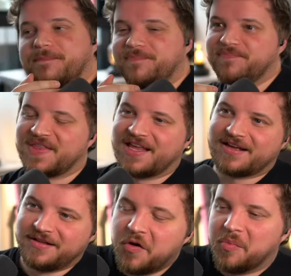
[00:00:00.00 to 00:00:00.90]
like a
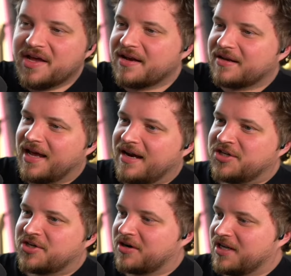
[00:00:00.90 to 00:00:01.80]
little bit. Like,
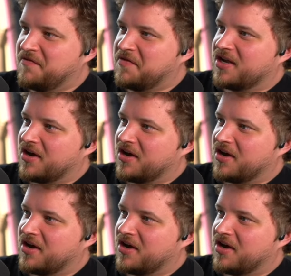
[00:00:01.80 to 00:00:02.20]
sure, you give it a go